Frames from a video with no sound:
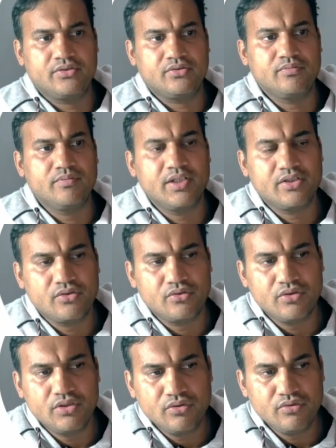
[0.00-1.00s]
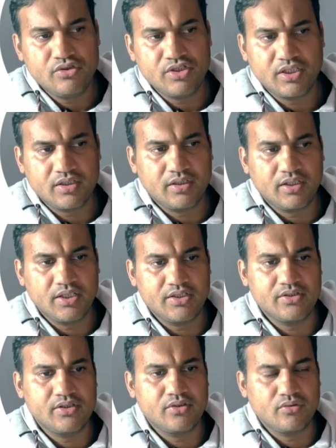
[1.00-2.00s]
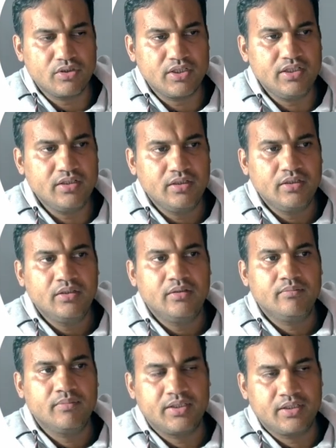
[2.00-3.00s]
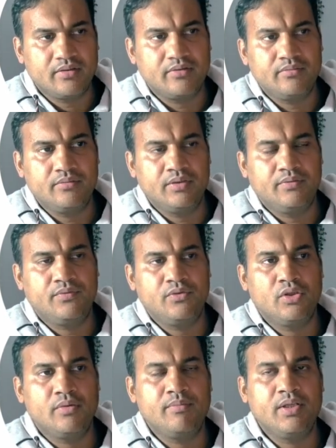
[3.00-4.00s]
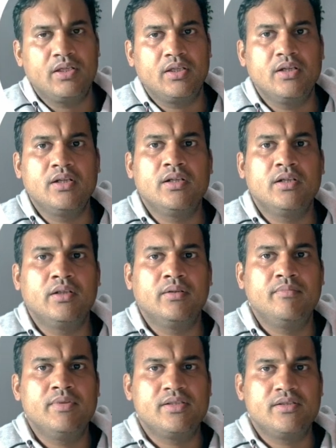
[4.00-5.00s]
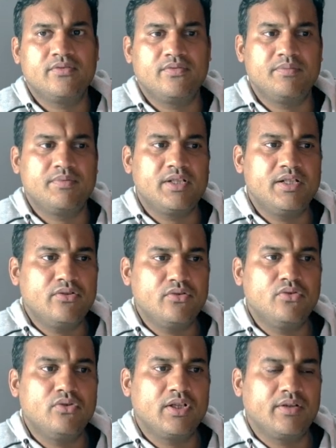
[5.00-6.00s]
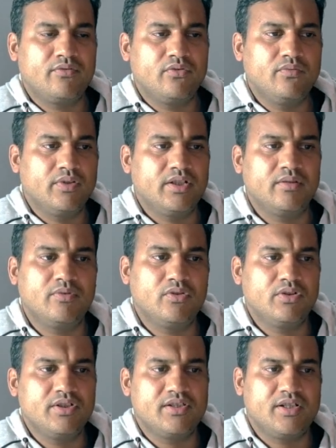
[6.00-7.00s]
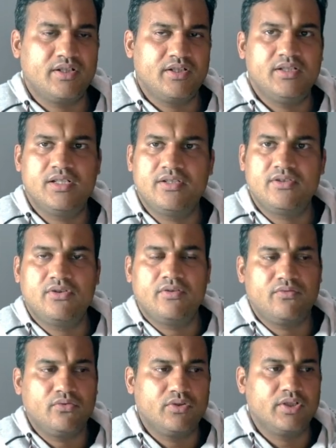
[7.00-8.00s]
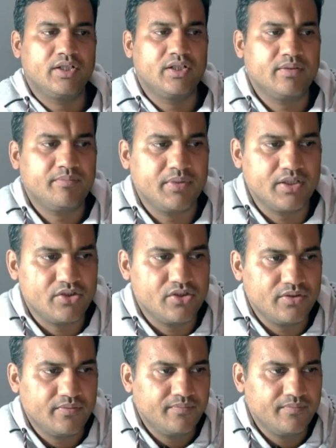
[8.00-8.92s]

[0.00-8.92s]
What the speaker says: So make sure you check excerpt only. But yeah, if you are making a business website, you don't have to worry about this setting, as you have to create a page.